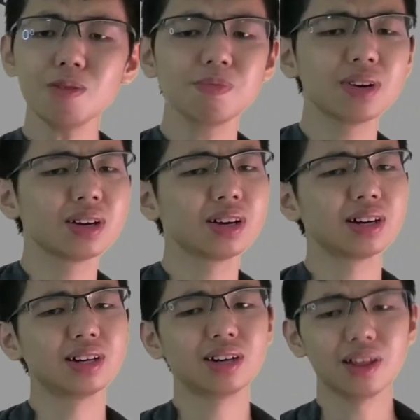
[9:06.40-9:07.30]
Well,
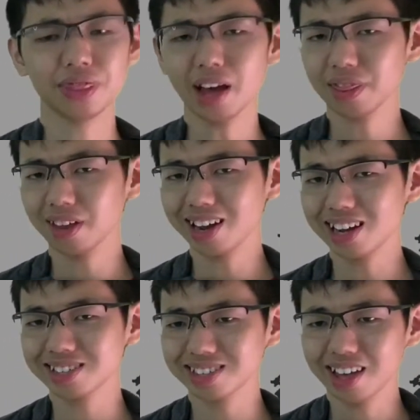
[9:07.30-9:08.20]

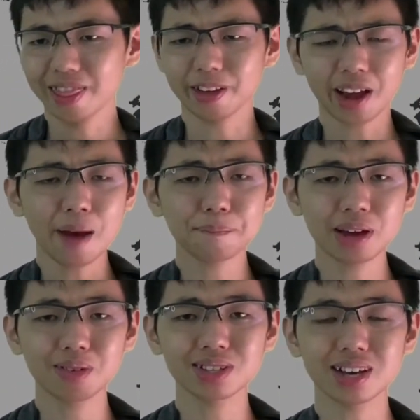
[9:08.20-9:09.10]
nonetheless, the
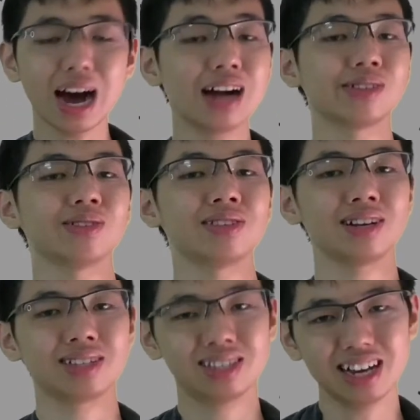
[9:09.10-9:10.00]
campaign was an utter
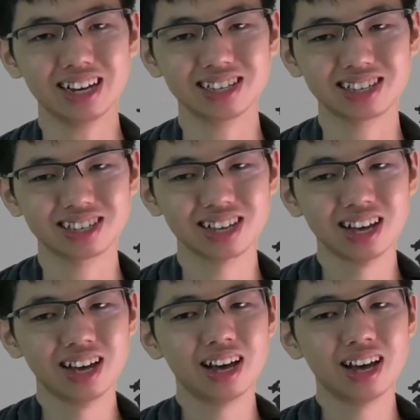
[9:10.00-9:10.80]
success,